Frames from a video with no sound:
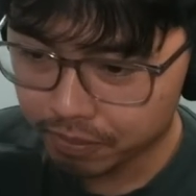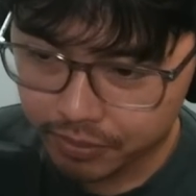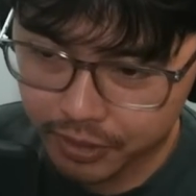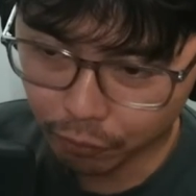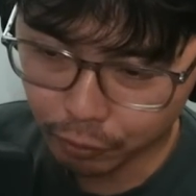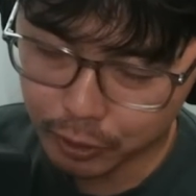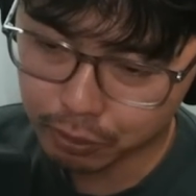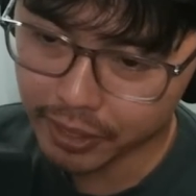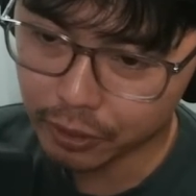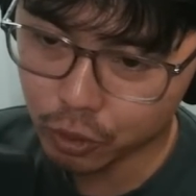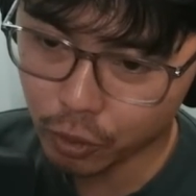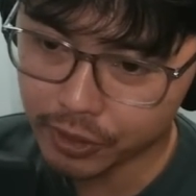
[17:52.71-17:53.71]

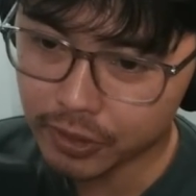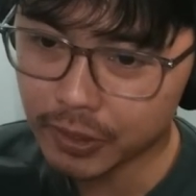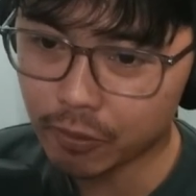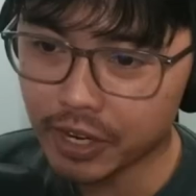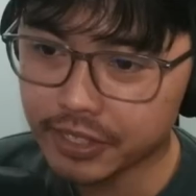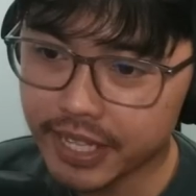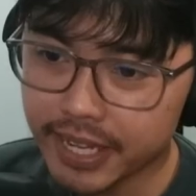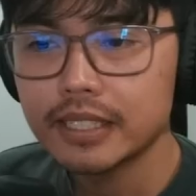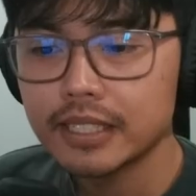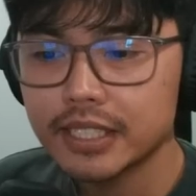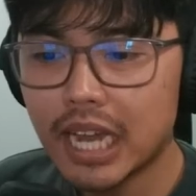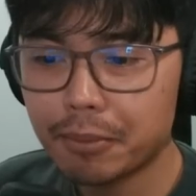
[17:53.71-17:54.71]
Self-explanatory thing right there.
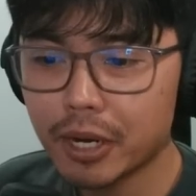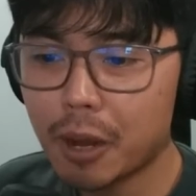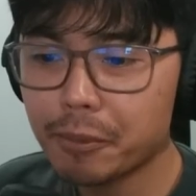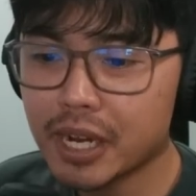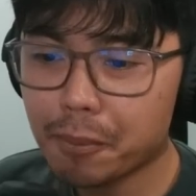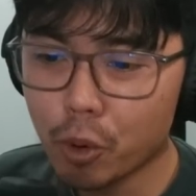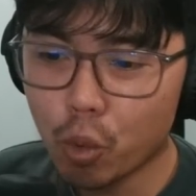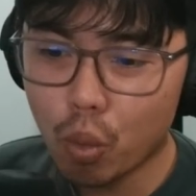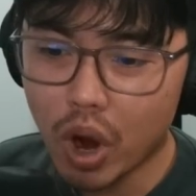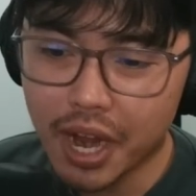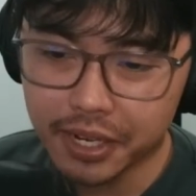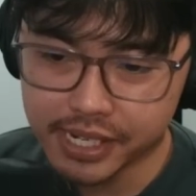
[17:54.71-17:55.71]
Tamagami number
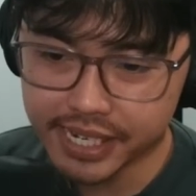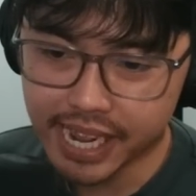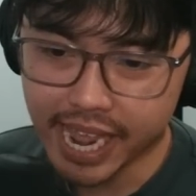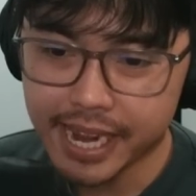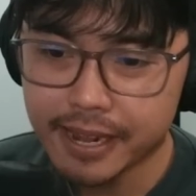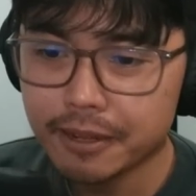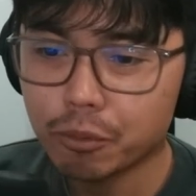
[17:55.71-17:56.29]
1 DA.